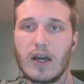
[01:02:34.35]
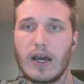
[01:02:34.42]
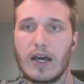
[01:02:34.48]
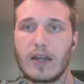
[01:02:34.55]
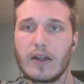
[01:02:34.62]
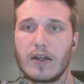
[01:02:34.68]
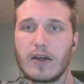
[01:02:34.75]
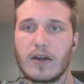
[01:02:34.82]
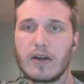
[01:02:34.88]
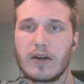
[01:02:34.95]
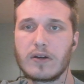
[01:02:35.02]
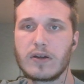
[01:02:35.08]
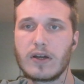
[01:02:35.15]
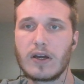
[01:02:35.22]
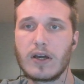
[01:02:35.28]
I
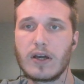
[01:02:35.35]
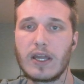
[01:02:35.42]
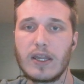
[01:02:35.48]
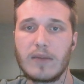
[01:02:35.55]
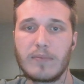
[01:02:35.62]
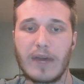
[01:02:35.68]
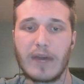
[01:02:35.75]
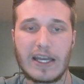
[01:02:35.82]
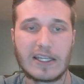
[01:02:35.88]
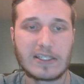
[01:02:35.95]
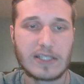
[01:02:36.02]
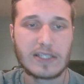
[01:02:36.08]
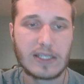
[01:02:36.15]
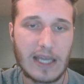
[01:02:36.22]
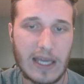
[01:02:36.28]
didn't buy
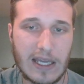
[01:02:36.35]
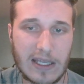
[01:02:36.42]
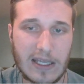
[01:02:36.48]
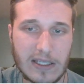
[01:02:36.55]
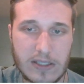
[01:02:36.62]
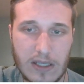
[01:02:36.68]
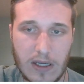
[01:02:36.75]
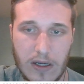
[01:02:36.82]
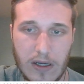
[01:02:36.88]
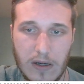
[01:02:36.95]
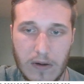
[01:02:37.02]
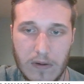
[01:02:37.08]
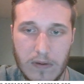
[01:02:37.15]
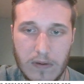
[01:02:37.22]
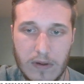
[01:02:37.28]
it today,
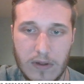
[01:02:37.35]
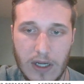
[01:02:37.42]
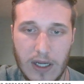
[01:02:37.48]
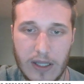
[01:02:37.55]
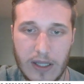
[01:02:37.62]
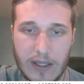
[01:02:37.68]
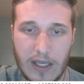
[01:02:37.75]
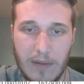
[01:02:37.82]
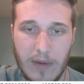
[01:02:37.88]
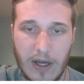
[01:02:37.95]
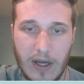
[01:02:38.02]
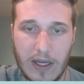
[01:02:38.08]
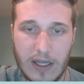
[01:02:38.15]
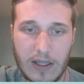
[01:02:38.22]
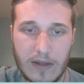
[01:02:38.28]
so I think I
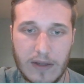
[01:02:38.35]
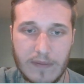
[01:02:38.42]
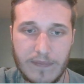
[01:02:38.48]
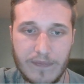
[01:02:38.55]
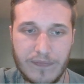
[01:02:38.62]
bought it